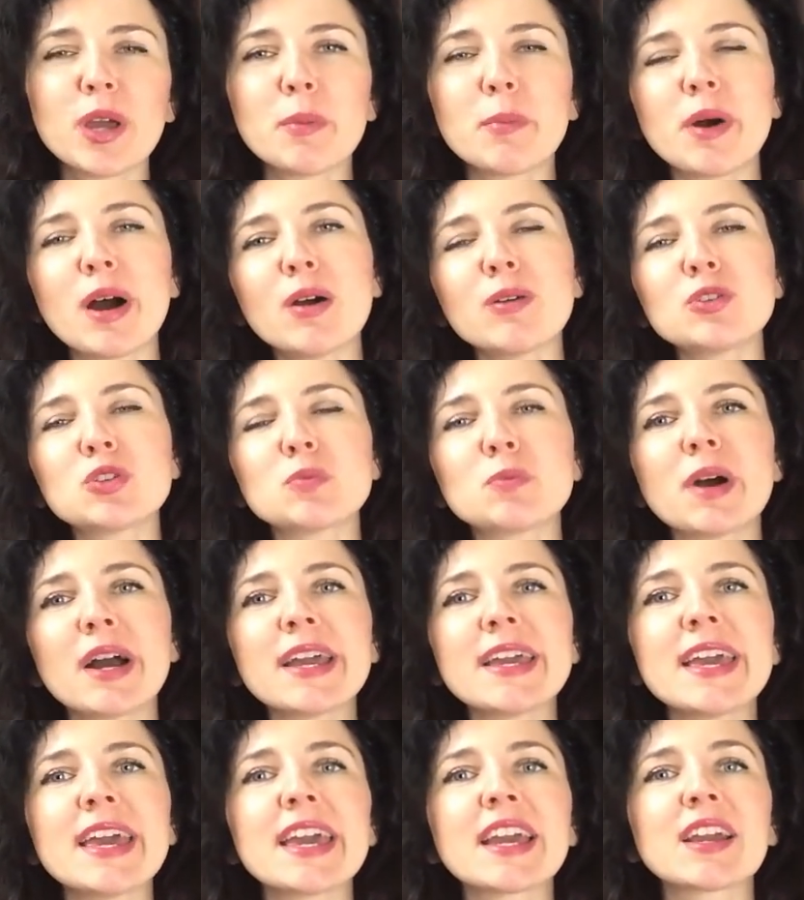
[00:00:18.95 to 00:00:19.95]
about
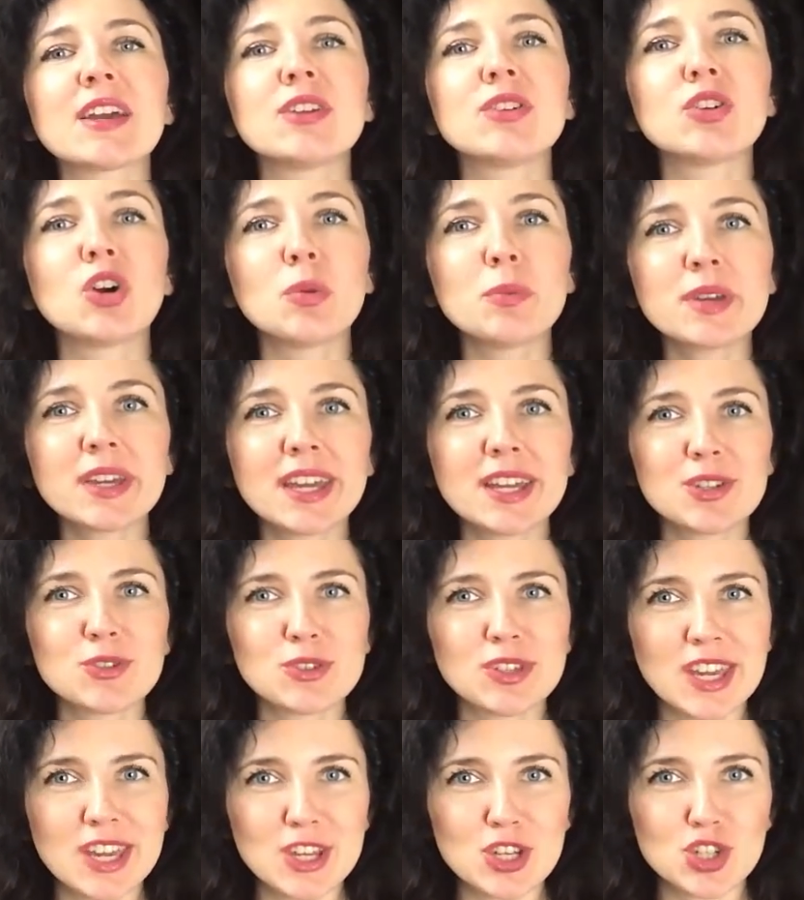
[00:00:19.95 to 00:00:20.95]
my economic
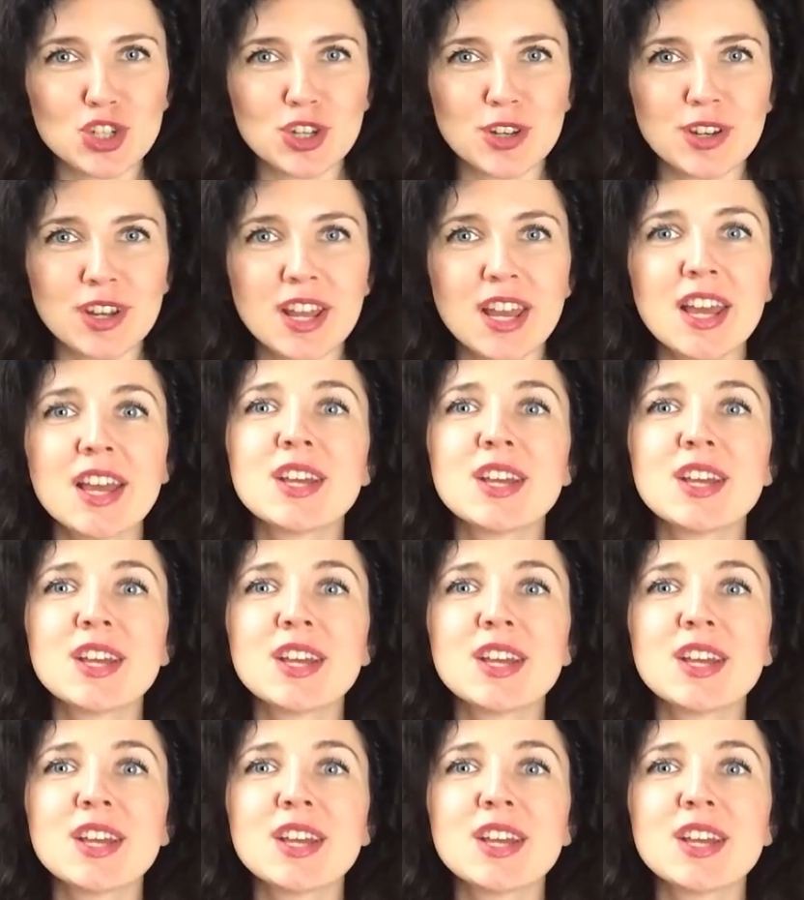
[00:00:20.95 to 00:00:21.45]
education,